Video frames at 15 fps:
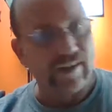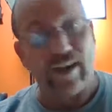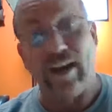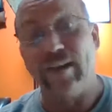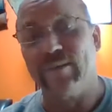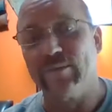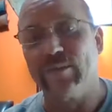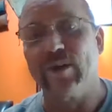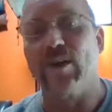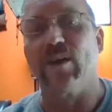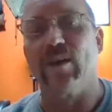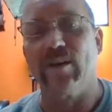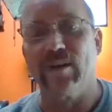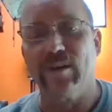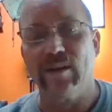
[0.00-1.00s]
All right, we're
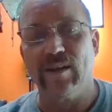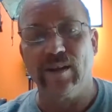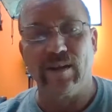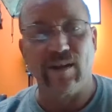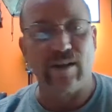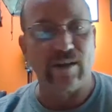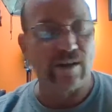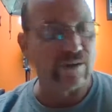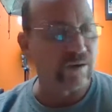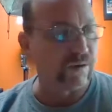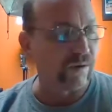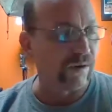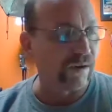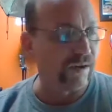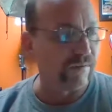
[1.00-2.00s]
gonna uh, go
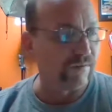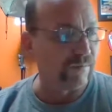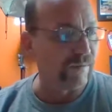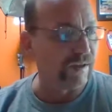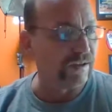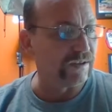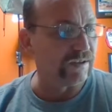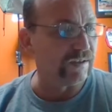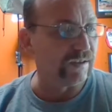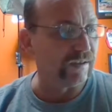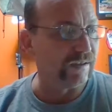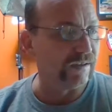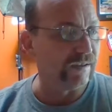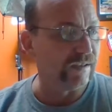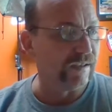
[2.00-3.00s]
to our information
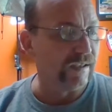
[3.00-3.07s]
here.